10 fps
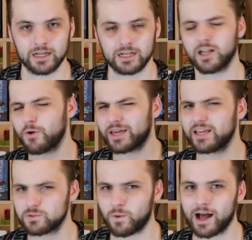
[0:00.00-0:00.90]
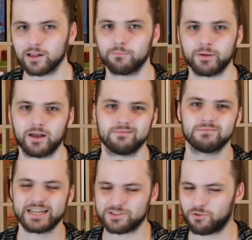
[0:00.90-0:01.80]
Loki as well, but
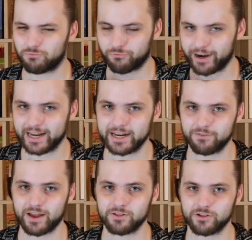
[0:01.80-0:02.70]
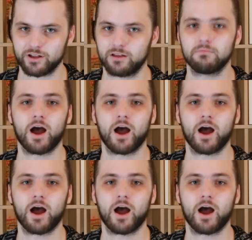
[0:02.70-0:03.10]
he's not really an Avenger.